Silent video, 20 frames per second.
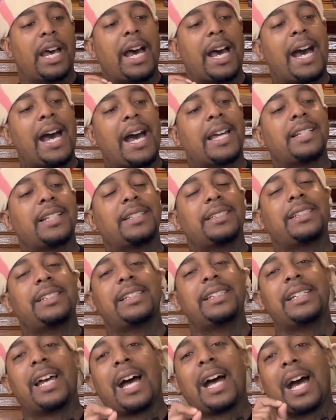I
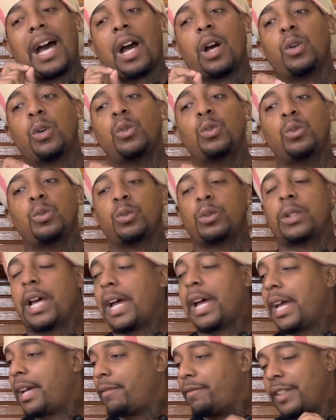
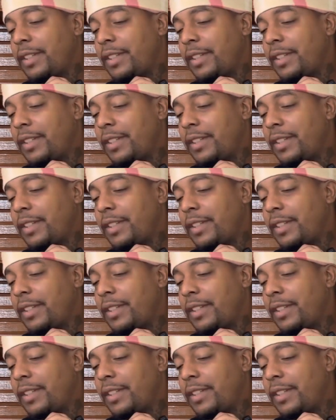have